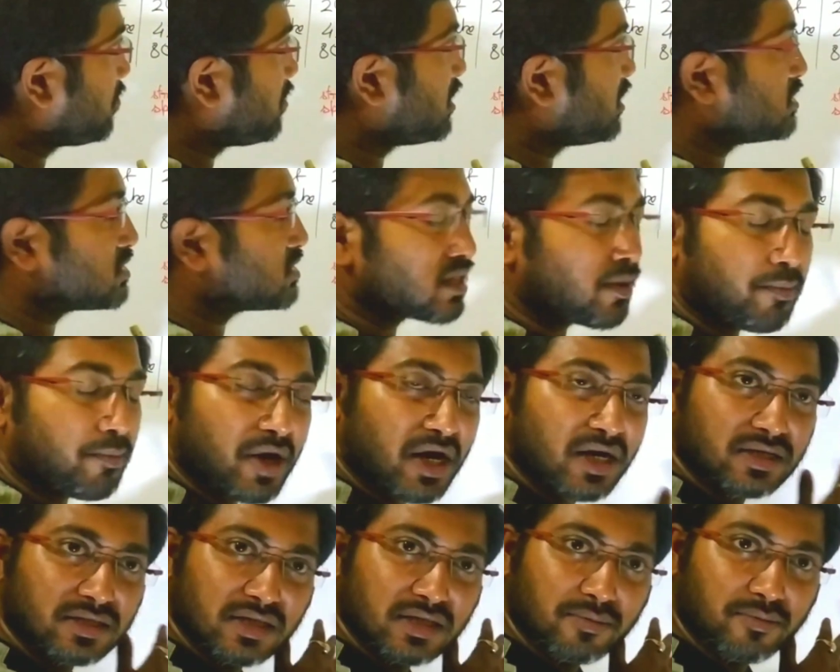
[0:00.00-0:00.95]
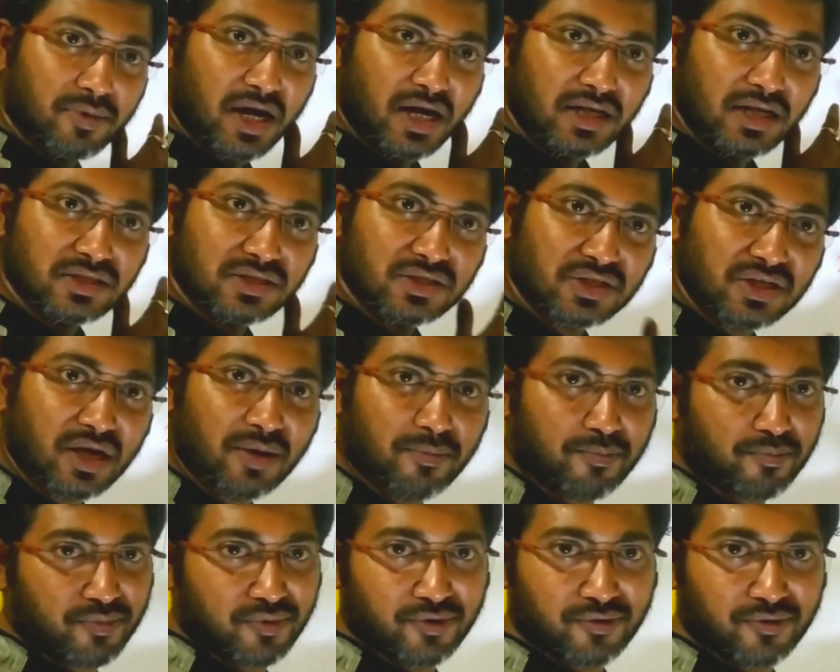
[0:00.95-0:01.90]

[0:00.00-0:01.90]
means the bed is steep.